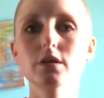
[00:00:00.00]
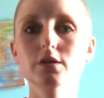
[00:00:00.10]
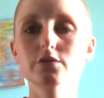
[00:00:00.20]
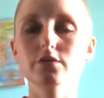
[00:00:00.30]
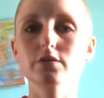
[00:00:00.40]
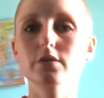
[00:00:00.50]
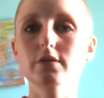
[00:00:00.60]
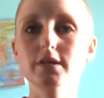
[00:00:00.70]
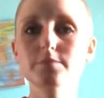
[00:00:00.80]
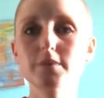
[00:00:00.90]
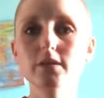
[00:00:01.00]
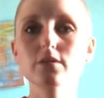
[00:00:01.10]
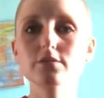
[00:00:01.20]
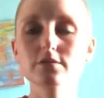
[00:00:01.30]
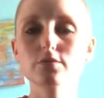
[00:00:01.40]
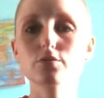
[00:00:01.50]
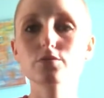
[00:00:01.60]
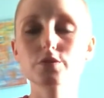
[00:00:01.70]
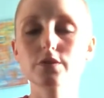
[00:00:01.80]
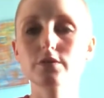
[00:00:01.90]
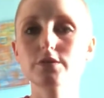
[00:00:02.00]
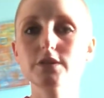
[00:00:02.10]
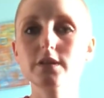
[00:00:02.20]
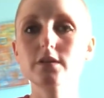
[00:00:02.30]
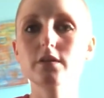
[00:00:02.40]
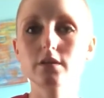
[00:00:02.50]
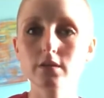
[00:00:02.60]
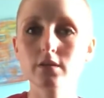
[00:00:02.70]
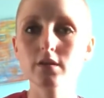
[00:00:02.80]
so that the pillows are also taking